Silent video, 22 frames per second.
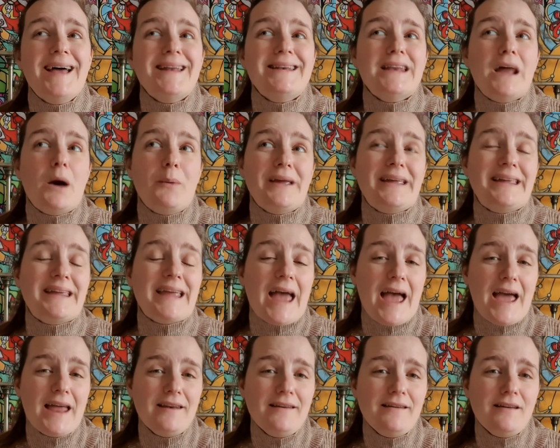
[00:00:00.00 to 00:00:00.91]
Now
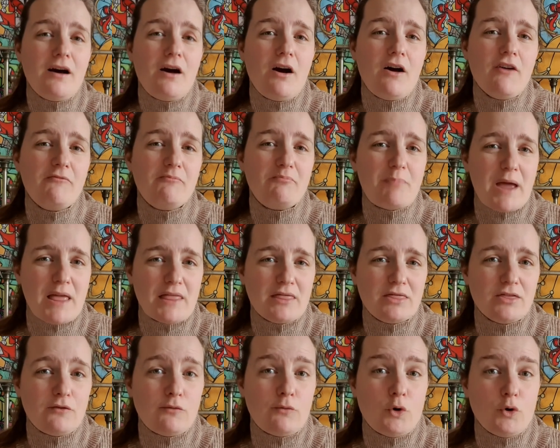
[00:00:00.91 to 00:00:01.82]
again, I've
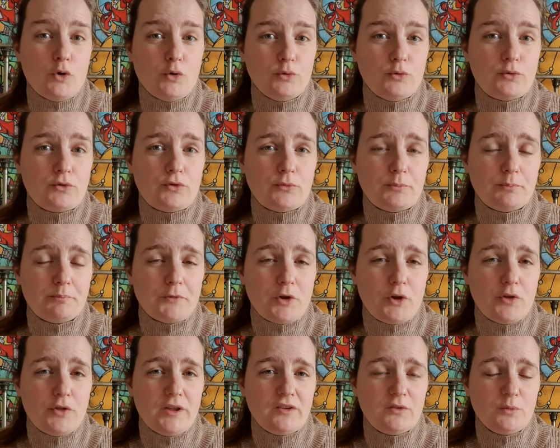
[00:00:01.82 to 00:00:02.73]
bent the rules
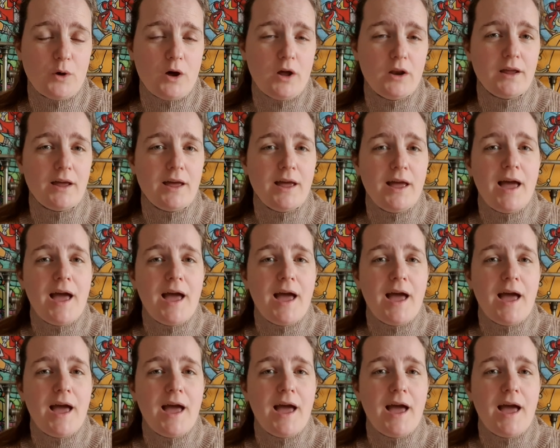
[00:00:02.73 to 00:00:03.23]
on this one